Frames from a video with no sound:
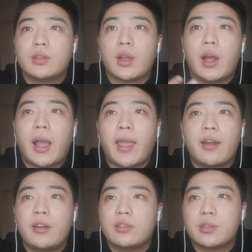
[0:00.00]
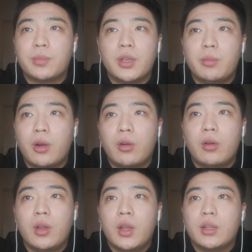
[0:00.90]
They are hiring the
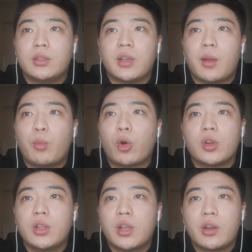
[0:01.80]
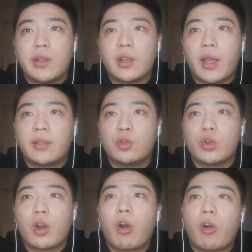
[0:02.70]
people. They are monitoring and
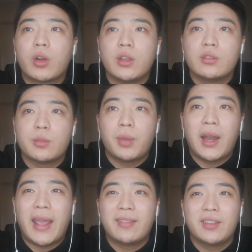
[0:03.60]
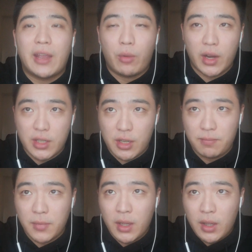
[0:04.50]
recording the planned
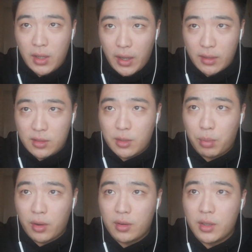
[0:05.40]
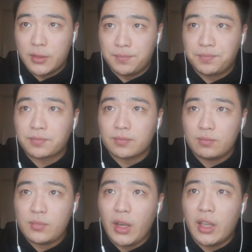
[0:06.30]
direction, and
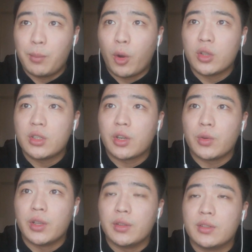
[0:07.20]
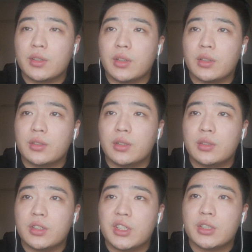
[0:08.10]
and monitoring
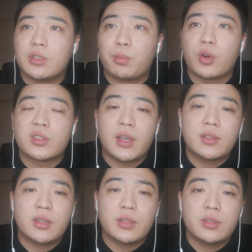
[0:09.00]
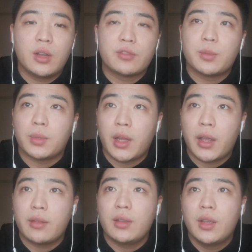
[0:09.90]
the processes of the
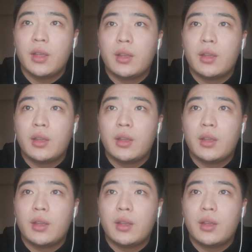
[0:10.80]
plan.